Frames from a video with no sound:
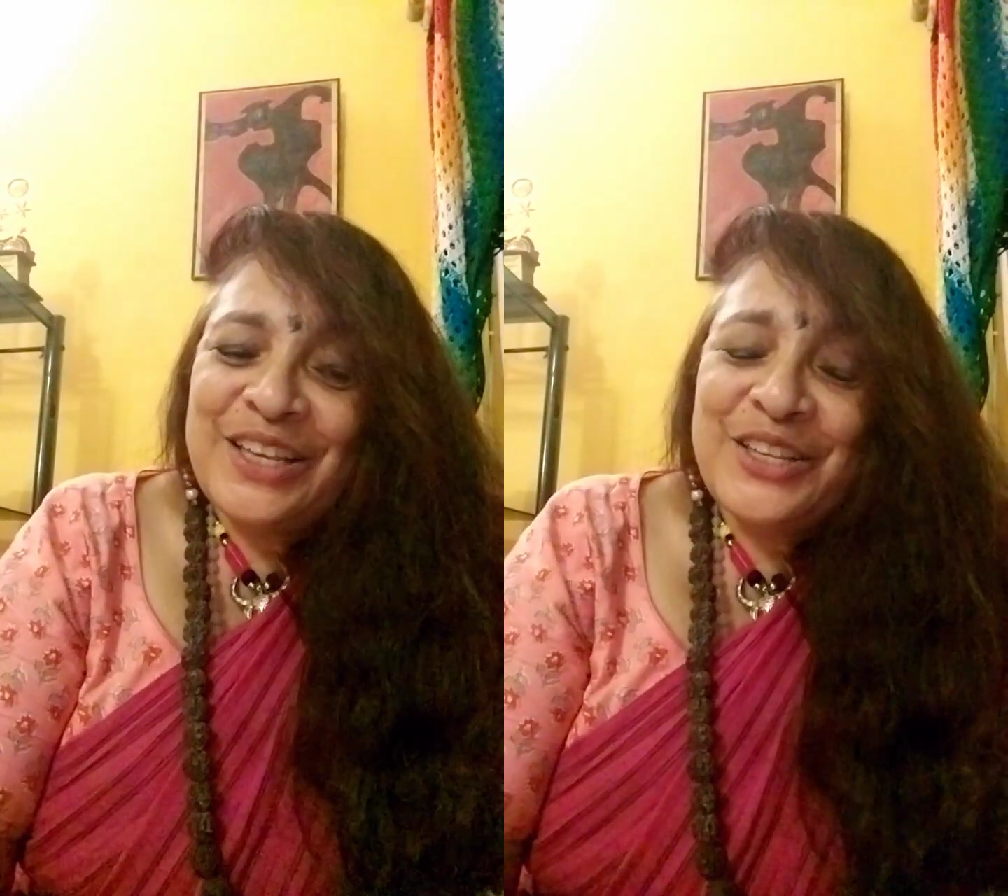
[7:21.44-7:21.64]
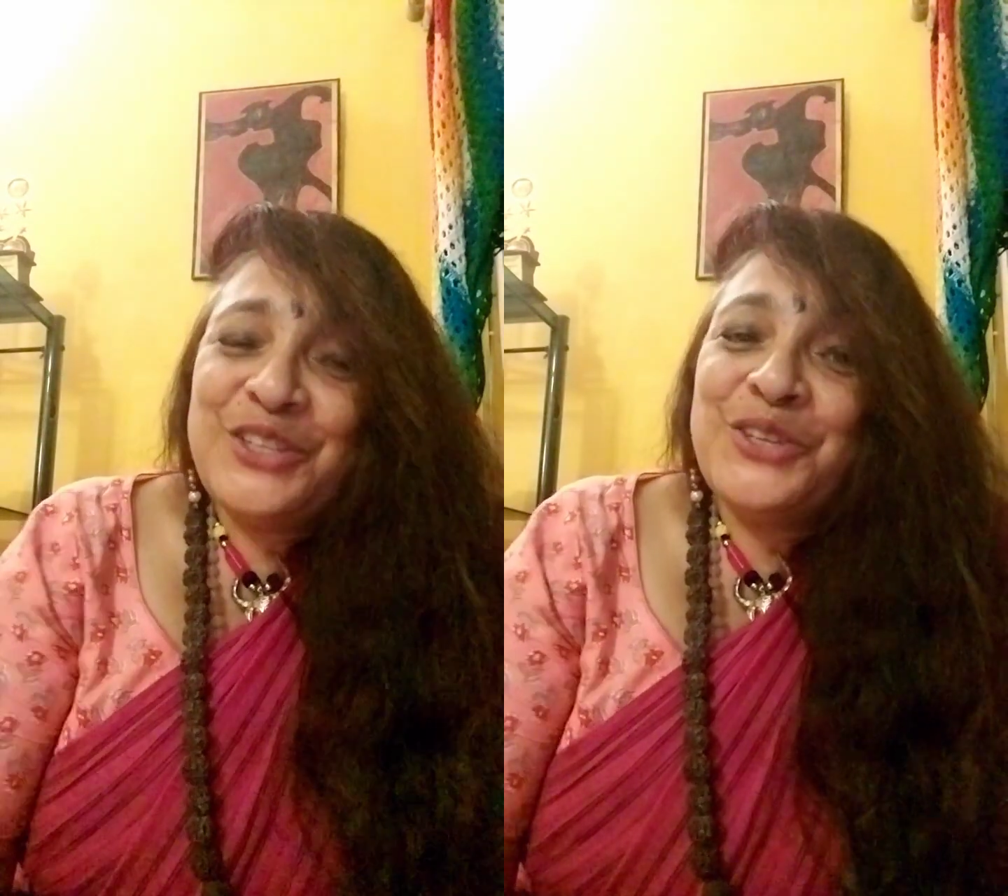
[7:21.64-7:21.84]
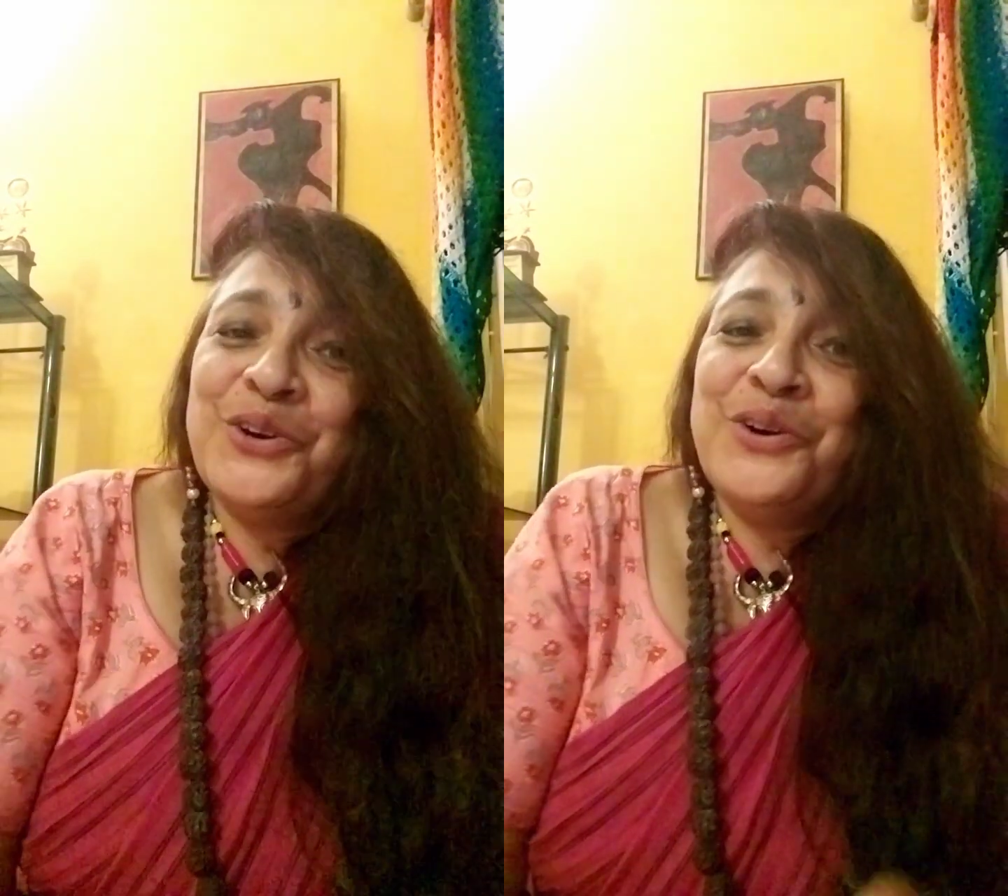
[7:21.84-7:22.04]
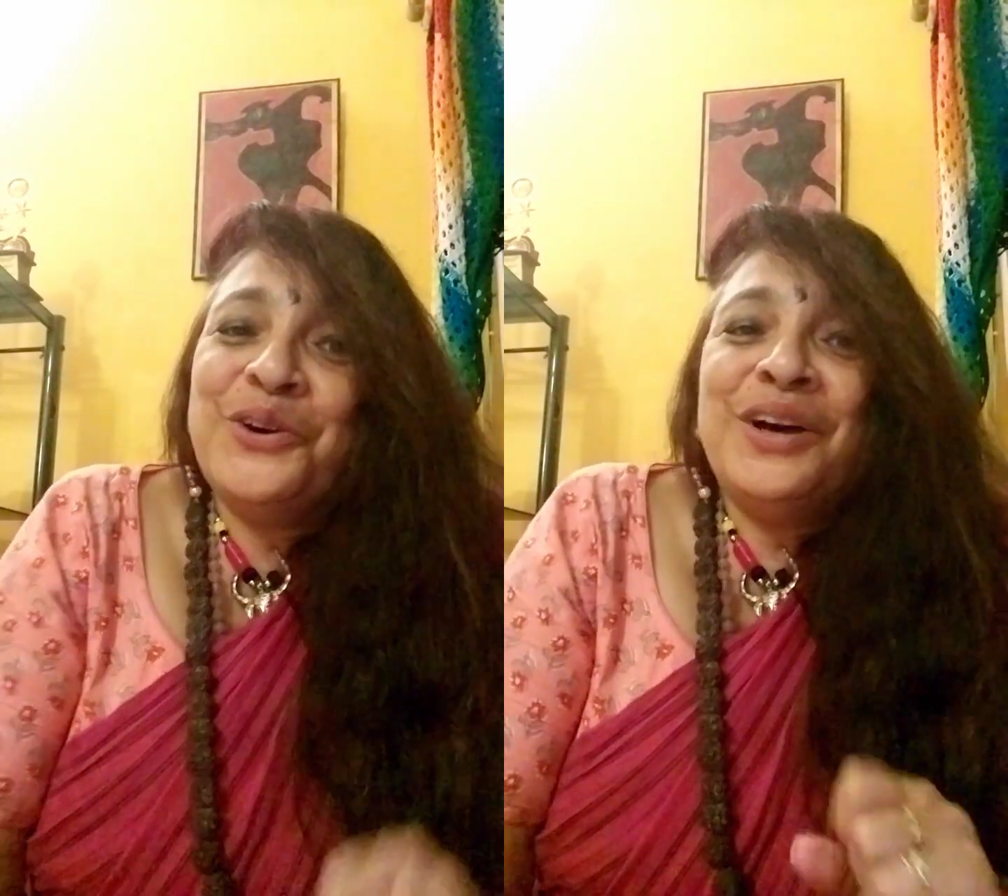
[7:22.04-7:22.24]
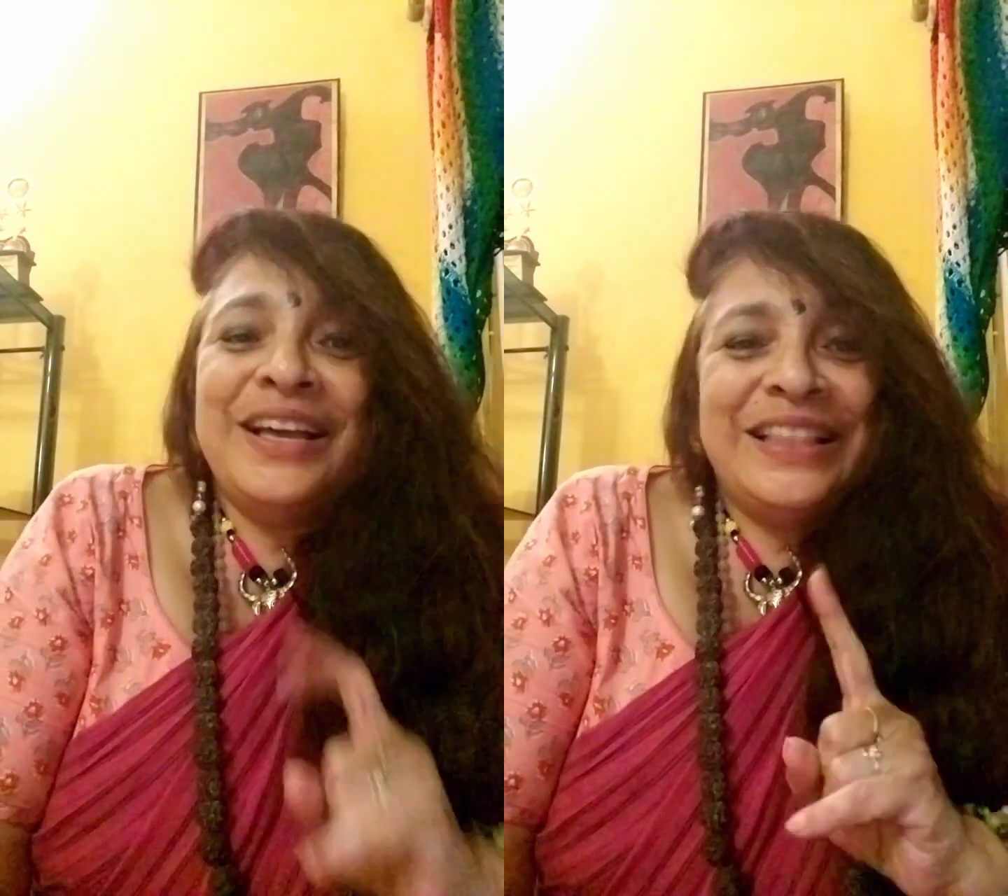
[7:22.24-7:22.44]

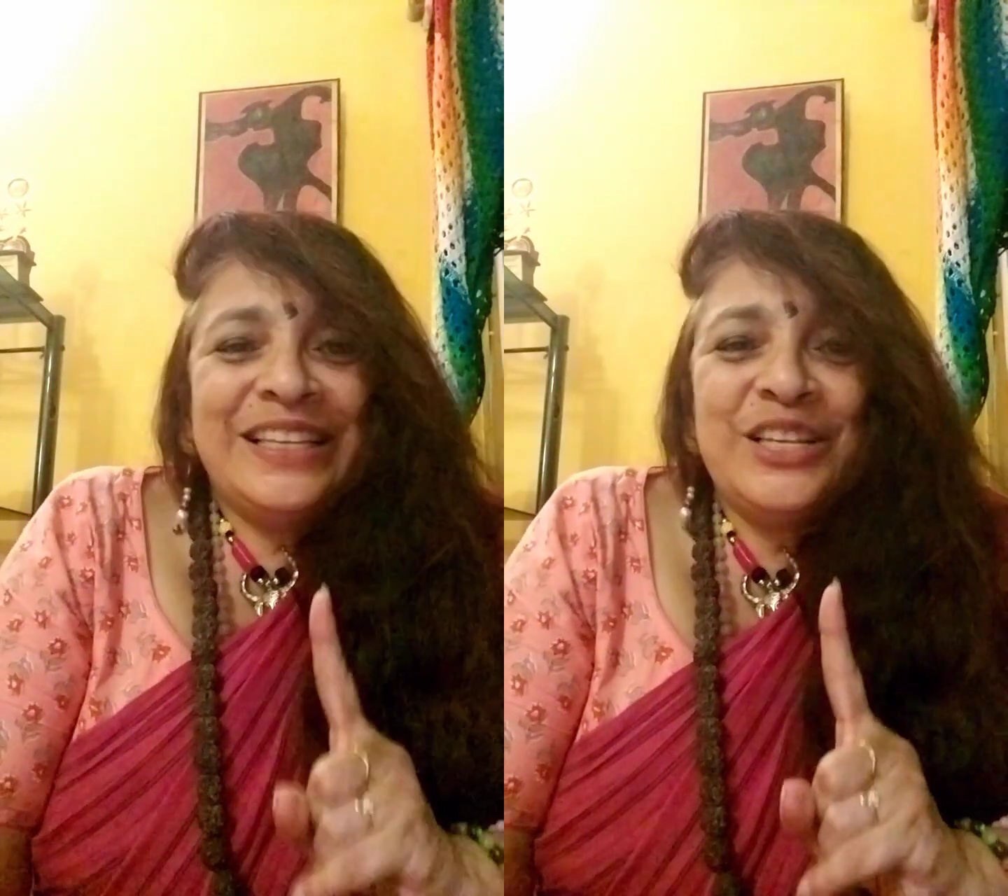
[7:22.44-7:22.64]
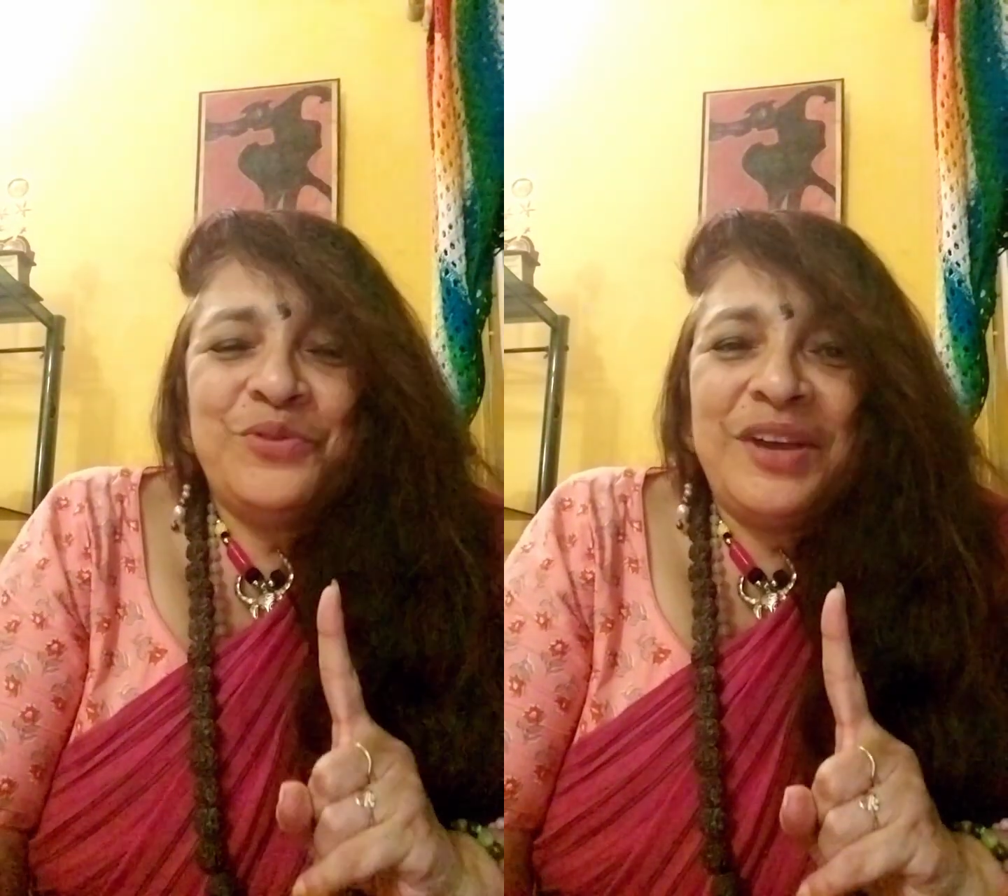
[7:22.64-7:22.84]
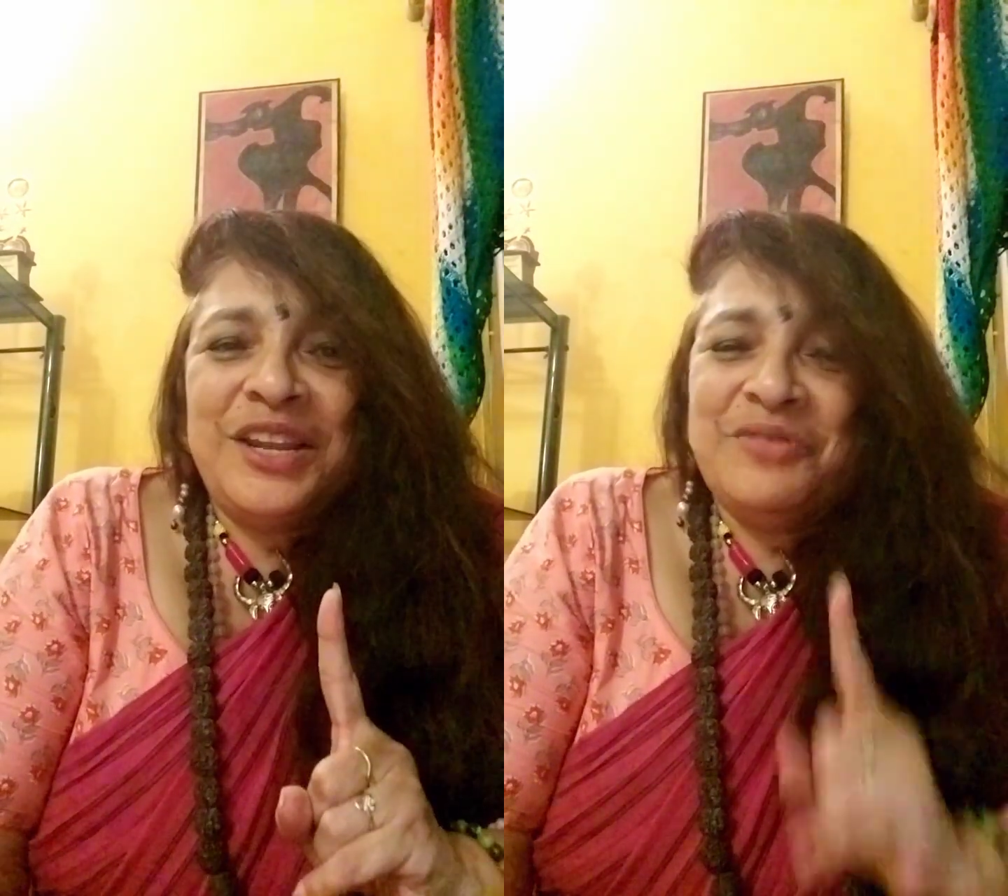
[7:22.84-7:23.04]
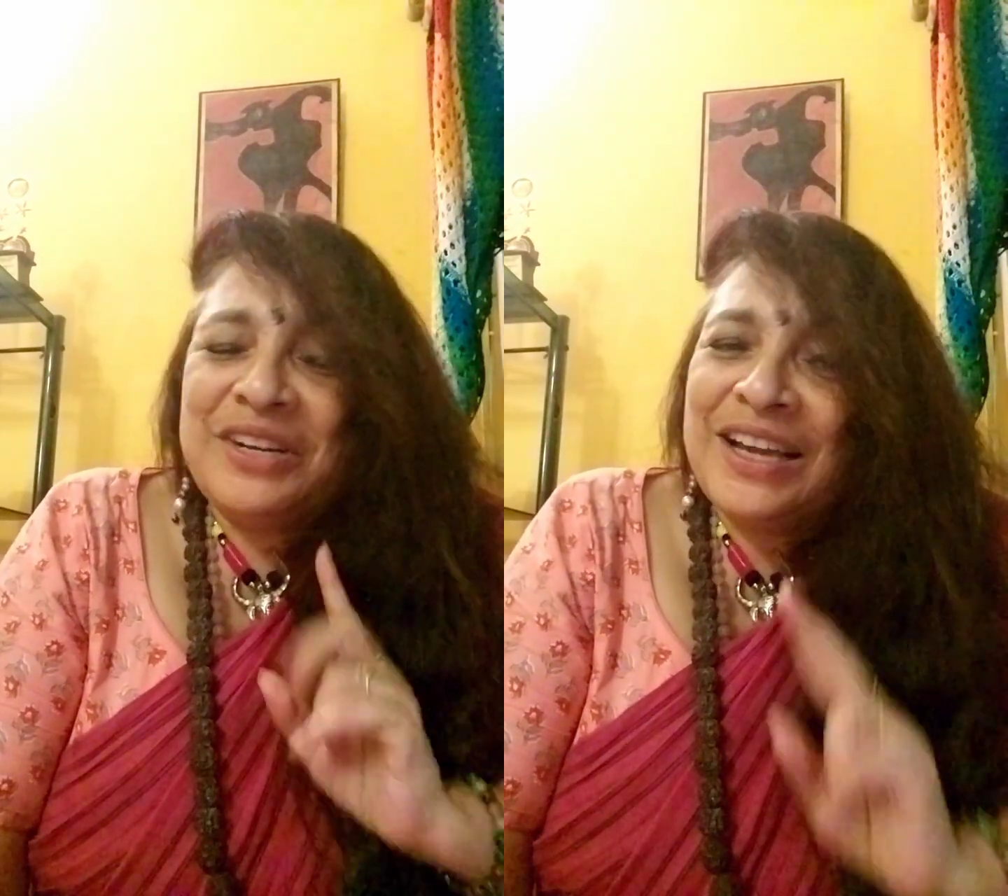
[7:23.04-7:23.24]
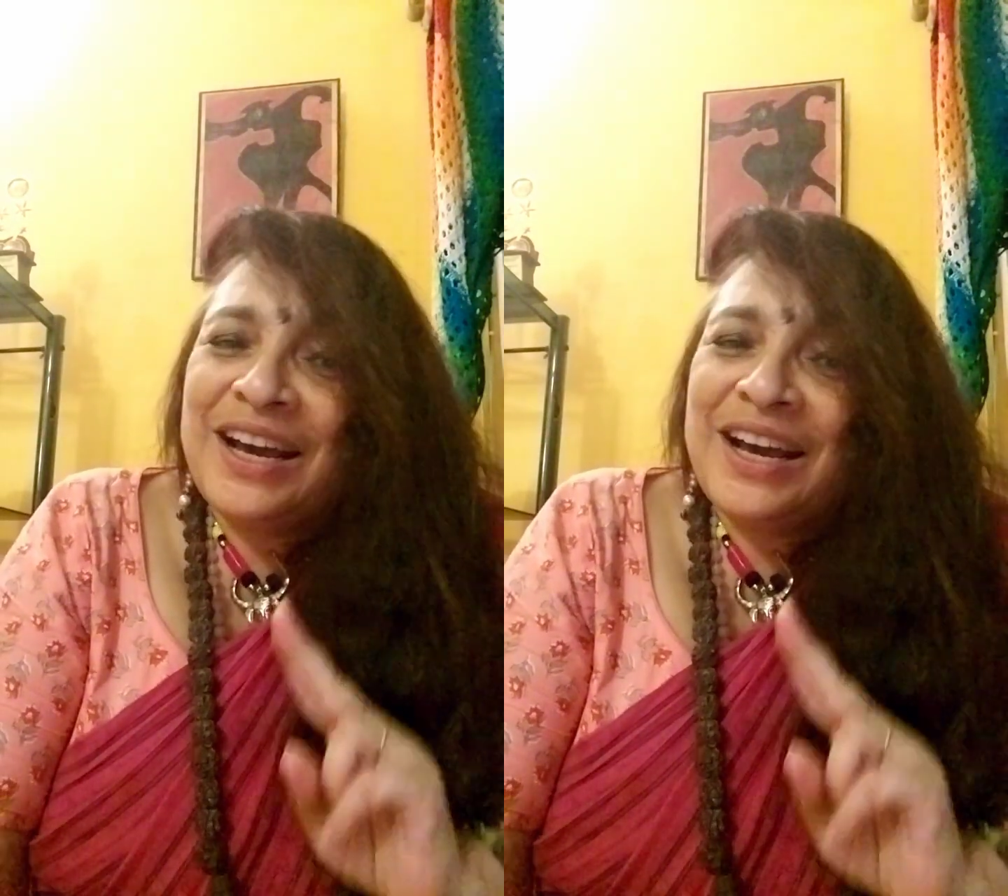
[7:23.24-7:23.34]
So this is one event.